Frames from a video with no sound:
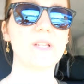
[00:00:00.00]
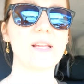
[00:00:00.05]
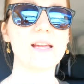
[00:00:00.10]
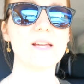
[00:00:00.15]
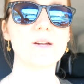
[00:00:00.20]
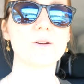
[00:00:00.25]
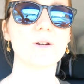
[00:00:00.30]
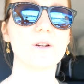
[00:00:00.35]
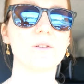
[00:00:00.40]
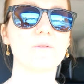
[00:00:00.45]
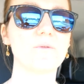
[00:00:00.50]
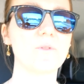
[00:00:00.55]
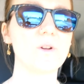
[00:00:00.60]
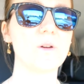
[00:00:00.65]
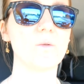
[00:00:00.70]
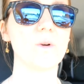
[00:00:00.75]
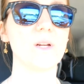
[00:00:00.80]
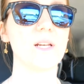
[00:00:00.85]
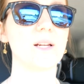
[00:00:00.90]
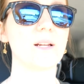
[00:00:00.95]
day or if
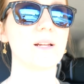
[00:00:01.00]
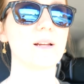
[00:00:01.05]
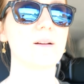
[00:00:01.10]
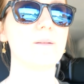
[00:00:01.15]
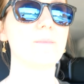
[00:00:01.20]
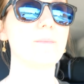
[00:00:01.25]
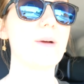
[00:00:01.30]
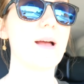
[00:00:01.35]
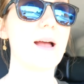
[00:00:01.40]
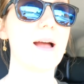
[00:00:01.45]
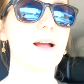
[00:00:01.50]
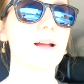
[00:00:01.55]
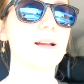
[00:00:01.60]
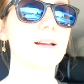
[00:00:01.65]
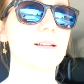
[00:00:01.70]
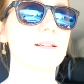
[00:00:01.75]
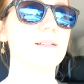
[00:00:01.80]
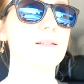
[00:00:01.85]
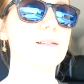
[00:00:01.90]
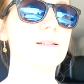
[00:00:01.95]
we want to come back
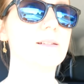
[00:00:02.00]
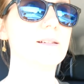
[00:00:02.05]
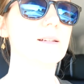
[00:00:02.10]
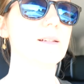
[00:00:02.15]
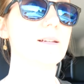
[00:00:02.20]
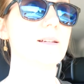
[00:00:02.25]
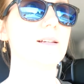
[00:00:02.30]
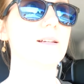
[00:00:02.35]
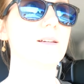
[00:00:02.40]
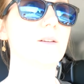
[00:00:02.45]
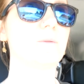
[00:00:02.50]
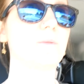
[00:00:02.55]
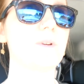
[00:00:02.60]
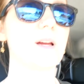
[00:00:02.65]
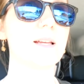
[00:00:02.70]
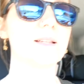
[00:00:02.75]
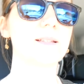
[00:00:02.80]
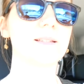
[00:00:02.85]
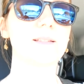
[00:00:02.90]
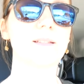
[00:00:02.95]
and
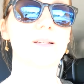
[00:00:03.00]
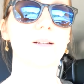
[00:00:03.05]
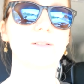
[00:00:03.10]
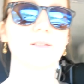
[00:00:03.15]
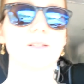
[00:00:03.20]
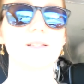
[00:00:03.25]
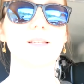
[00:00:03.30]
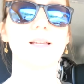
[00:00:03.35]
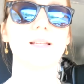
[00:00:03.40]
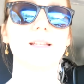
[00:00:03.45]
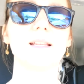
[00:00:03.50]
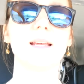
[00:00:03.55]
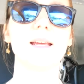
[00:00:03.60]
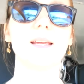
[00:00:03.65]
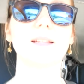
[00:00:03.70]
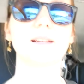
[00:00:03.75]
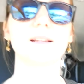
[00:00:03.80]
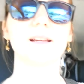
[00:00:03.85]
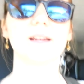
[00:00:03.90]
rest on Sunday and